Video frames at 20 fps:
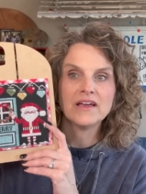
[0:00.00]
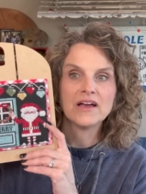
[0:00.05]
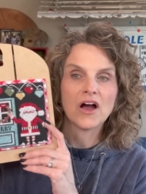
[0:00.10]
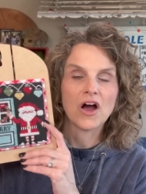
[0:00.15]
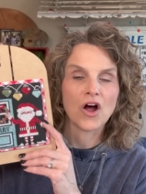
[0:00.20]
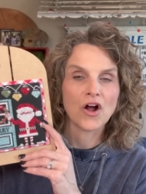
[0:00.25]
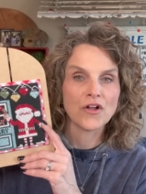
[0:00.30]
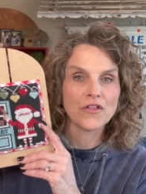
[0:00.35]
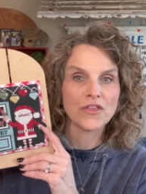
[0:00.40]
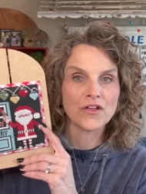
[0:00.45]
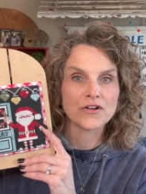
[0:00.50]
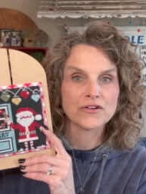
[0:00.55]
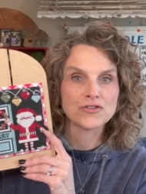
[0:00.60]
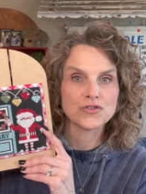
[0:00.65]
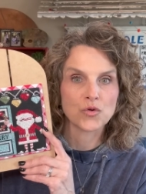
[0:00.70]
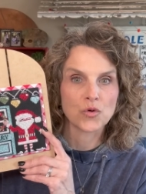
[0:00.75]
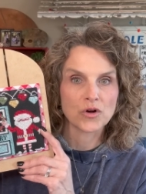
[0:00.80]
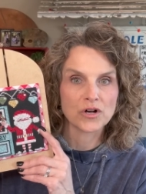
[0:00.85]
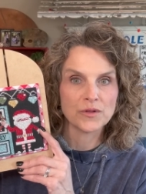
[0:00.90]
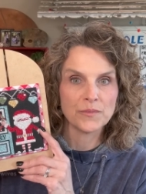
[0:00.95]
are their
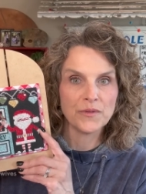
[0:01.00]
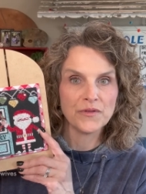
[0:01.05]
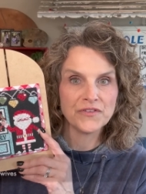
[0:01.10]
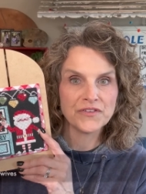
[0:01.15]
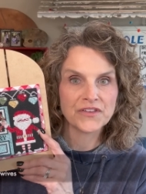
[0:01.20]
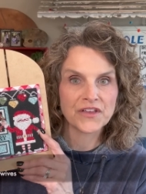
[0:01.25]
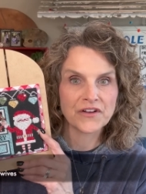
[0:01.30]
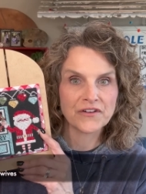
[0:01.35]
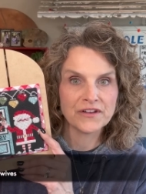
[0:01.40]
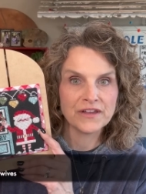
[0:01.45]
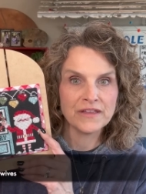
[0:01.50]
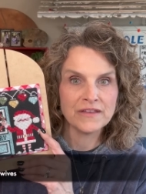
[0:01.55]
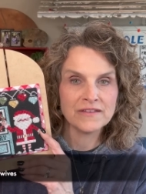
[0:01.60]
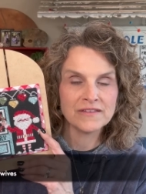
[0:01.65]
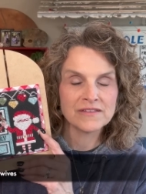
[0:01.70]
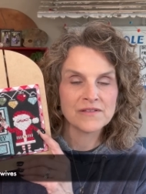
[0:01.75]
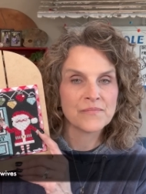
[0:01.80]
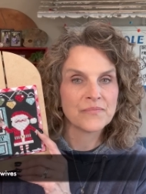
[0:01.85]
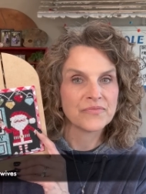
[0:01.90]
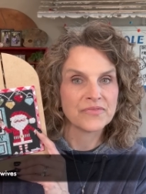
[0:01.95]
Dorable
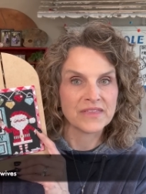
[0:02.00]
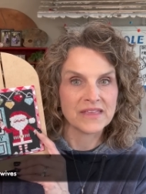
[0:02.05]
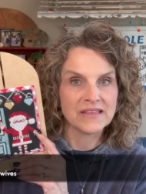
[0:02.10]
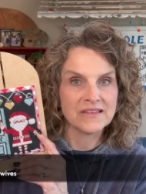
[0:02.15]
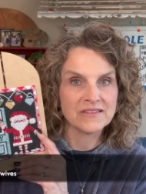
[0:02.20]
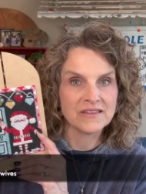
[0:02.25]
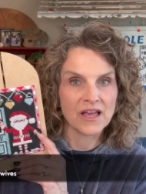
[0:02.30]
series. These